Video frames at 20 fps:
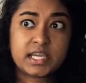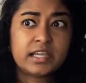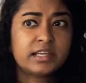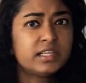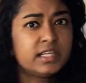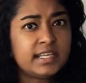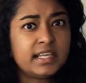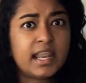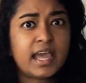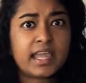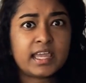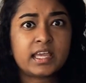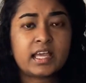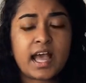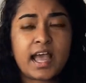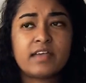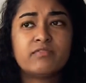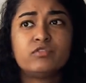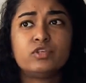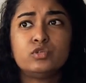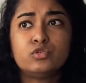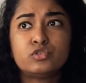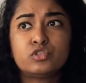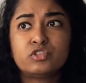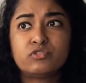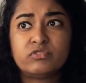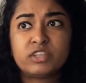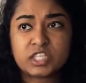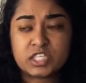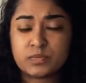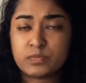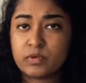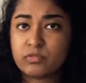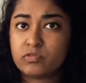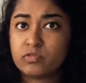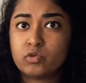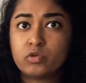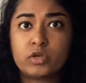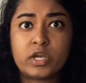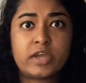I really like. I've used Wix
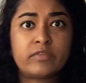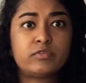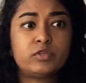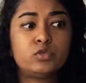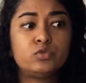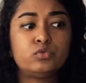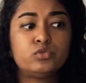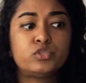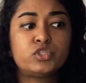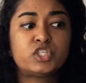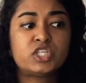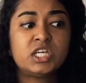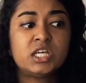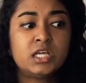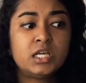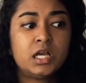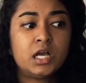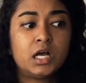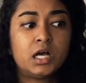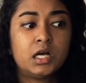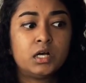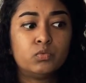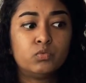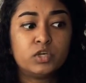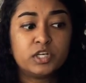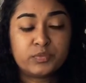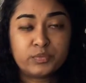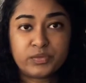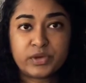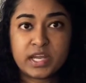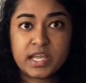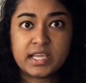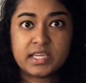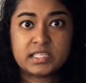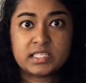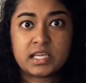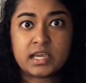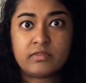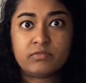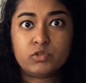before. I've used
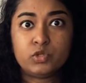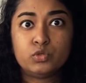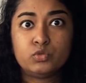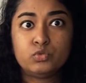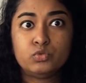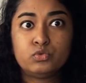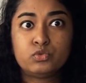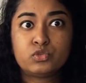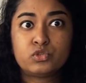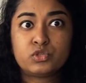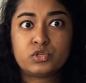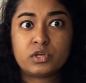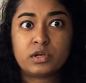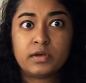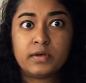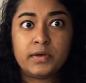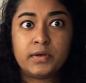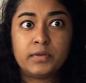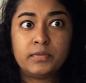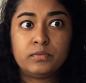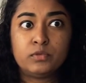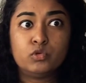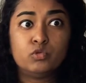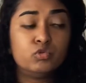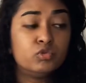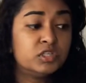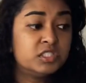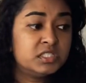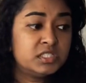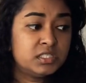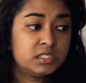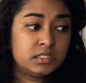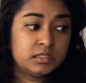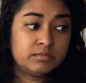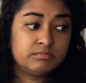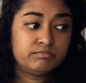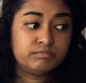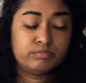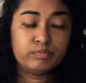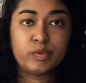WordPress. I've used
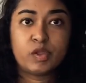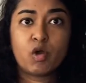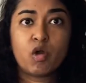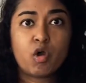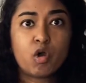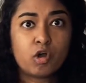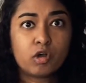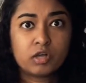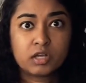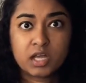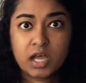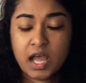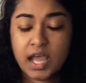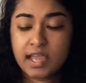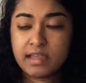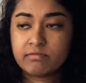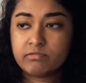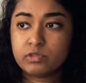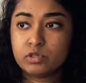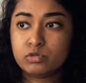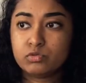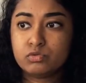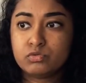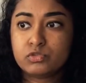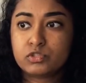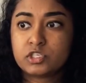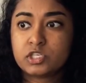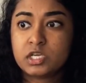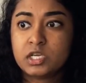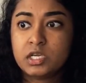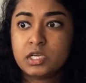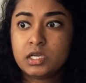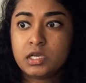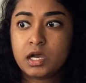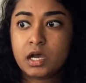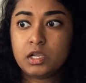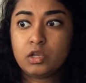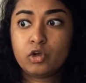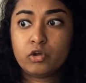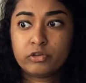Google Blog. I've used
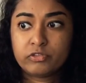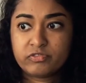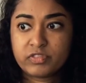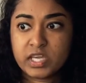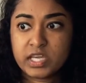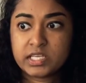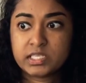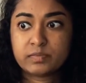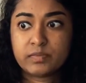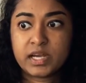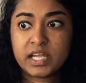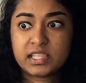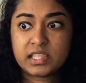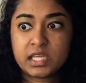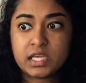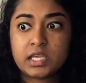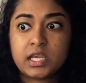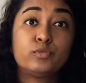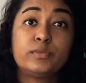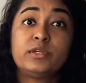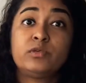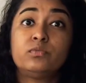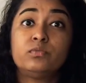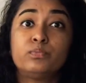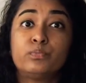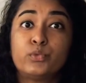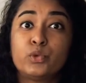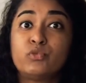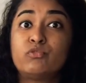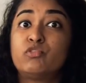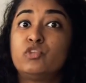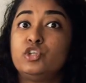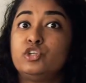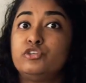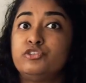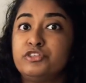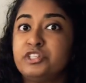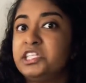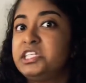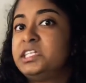a lot of things, but I think Adobe
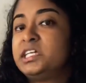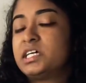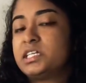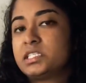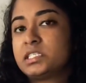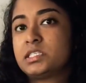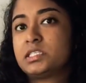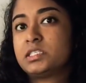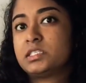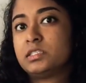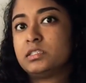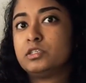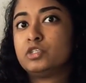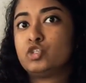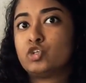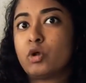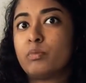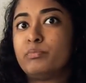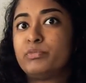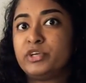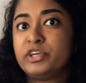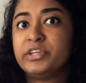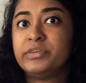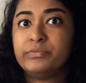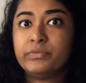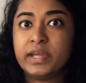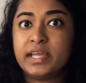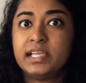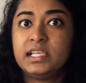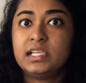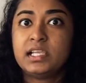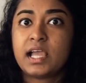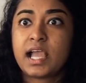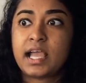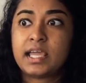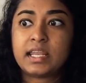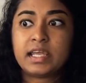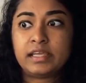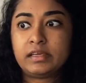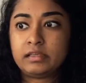Portfolio really does the job pretty well,
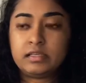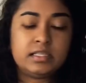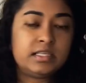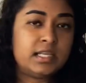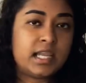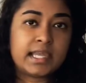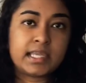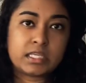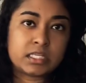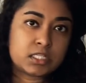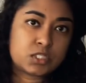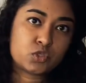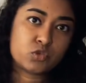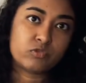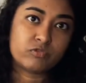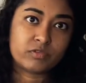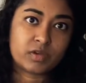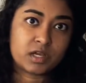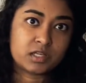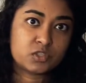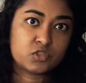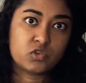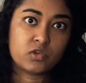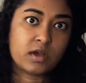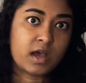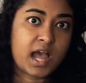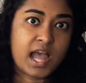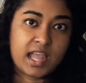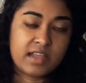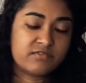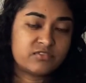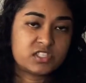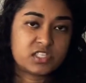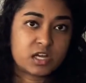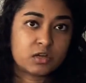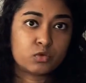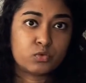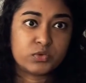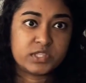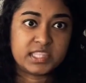and I really liked it so far, so I've
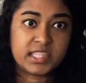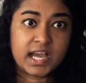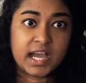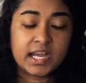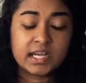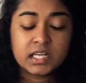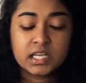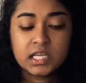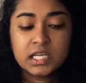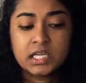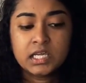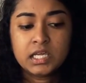stuck with that.